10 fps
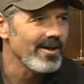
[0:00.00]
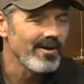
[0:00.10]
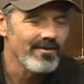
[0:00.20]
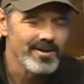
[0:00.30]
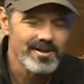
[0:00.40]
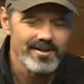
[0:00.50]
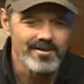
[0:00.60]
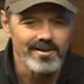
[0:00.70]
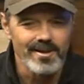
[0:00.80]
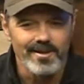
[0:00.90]
care of us
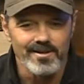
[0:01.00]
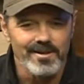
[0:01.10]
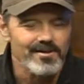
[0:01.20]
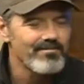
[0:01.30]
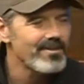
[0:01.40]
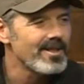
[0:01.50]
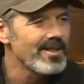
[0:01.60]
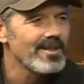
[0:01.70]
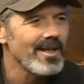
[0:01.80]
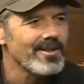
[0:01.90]
and, and just
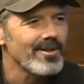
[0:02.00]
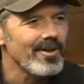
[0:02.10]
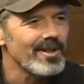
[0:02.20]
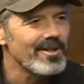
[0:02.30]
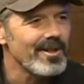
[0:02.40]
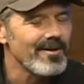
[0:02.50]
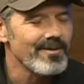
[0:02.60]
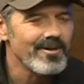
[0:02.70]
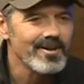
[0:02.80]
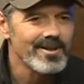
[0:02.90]
send us lots of great
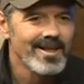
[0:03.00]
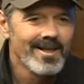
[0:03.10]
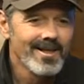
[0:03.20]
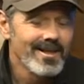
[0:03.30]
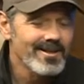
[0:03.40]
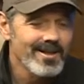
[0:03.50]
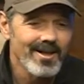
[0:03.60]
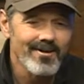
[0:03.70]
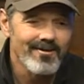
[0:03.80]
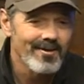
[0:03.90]
stuff. So it's it's a
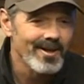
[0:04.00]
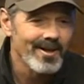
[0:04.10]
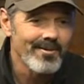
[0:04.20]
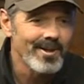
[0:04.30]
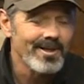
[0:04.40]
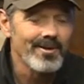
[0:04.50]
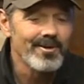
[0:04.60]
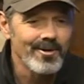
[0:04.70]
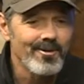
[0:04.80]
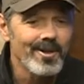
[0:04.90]
lot of fun. I mean,
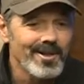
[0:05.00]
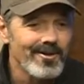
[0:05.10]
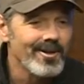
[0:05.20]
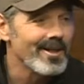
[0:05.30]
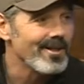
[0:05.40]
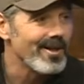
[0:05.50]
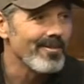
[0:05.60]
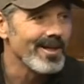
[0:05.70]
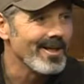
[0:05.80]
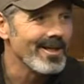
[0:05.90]
you, you really do need to
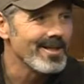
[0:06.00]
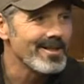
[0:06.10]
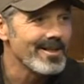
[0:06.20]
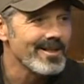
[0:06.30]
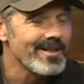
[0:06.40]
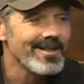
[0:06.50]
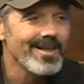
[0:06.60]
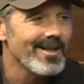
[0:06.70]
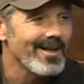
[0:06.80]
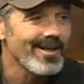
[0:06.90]
come in. It's it's
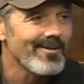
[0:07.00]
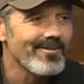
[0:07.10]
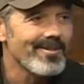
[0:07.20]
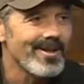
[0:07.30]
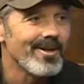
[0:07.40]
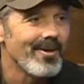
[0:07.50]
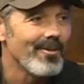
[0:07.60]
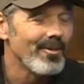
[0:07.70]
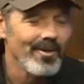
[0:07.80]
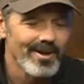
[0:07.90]
not like you know,
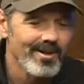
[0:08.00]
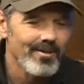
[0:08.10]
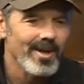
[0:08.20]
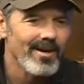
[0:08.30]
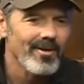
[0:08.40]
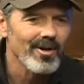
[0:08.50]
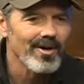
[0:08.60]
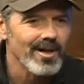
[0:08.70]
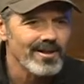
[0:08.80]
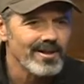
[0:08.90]
we think we have on
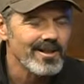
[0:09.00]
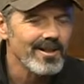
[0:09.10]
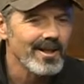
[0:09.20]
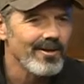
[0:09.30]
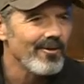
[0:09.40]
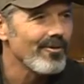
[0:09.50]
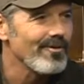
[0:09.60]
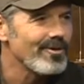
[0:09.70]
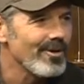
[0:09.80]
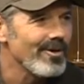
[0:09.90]
our ads uh, like no
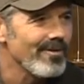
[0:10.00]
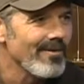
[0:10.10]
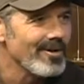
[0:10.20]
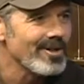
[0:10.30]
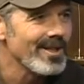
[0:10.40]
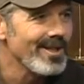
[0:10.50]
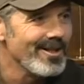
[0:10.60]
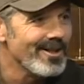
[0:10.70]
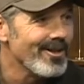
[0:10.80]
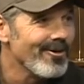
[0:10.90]
thrift store you've ever
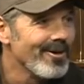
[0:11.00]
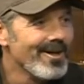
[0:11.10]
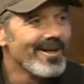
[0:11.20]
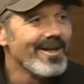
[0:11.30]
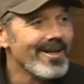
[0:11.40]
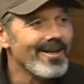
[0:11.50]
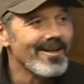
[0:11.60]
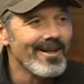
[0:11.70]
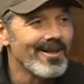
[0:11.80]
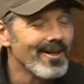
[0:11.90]
seen. You know,
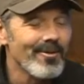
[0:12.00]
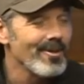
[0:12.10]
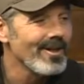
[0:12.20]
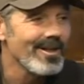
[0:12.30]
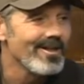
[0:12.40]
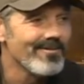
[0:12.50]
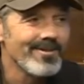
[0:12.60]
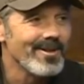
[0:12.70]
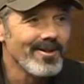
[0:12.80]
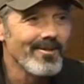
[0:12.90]
and uh, it really,
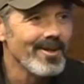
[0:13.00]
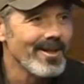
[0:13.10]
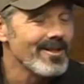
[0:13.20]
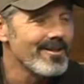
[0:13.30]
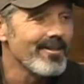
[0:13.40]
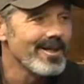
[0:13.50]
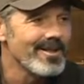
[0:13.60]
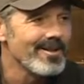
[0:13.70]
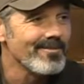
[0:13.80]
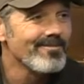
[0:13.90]
it really is
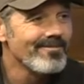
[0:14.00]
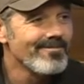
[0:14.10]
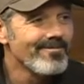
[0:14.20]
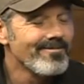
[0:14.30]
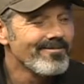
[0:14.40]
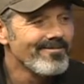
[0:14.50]
amazing. It's because of our